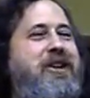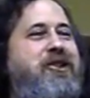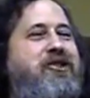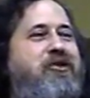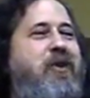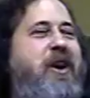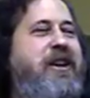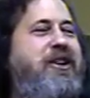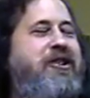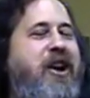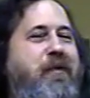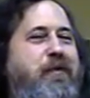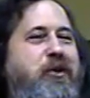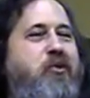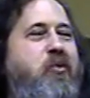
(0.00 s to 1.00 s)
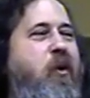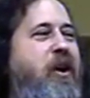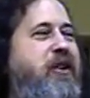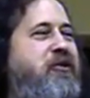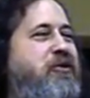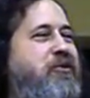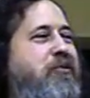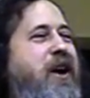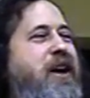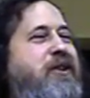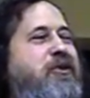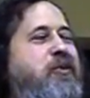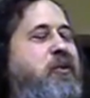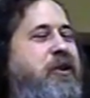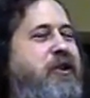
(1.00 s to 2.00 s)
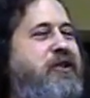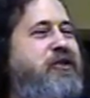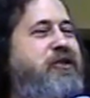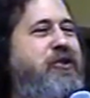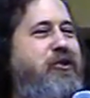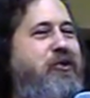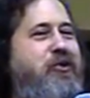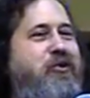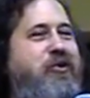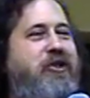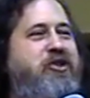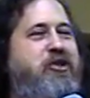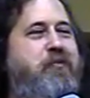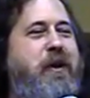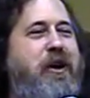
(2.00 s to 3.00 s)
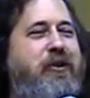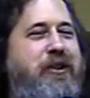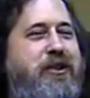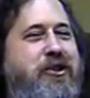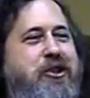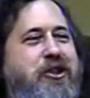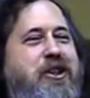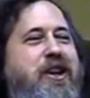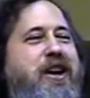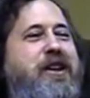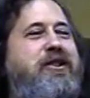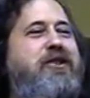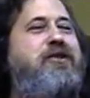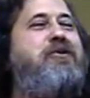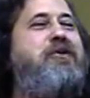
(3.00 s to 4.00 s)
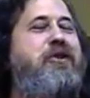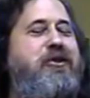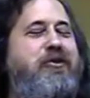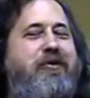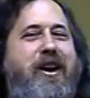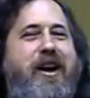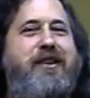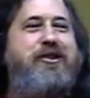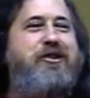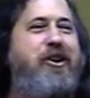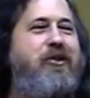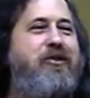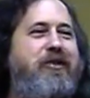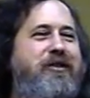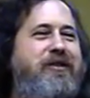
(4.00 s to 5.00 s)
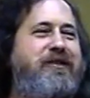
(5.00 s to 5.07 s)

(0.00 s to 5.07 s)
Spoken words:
So anytime you want to write the word new, you can spell it GNU and you've got a joke.